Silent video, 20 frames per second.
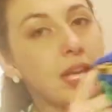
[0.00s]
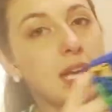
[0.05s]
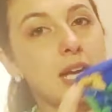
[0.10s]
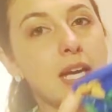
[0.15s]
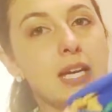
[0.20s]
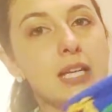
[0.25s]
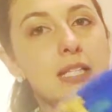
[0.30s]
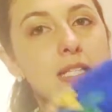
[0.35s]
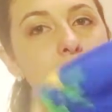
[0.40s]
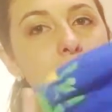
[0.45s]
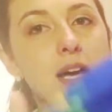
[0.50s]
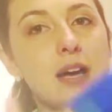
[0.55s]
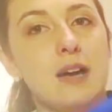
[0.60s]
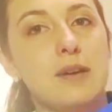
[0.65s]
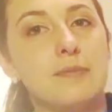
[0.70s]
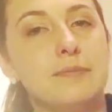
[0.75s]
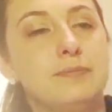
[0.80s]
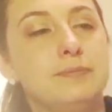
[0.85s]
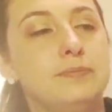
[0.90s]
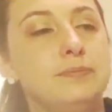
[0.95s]
and
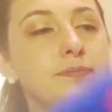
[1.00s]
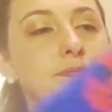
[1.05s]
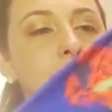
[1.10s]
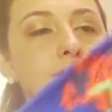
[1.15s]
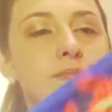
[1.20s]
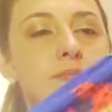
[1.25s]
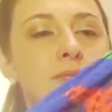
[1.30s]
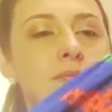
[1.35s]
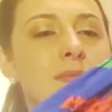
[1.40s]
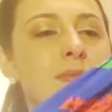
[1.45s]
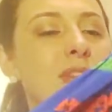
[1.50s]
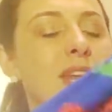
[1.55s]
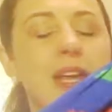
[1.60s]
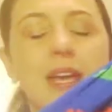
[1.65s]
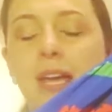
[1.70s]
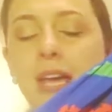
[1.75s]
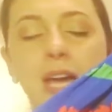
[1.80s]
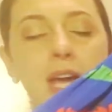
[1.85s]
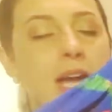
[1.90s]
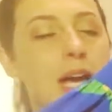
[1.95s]
um,
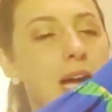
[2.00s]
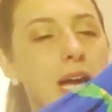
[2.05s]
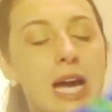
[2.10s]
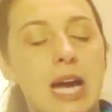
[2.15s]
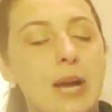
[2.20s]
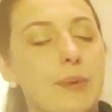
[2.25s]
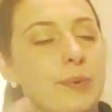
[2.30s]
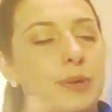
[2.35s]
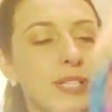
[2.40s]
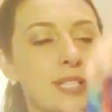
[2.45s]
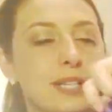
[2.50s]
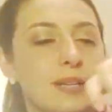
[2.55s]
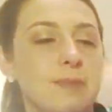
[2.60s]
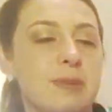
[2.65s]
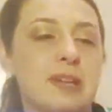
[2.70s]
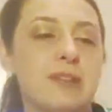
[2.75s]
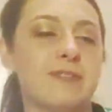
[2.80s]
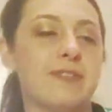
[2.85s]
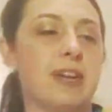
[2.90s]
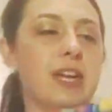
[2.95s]
I wasn't a
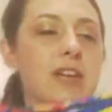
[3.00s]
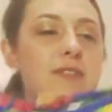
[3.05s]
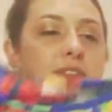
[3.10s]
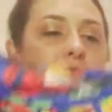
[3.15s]
big fan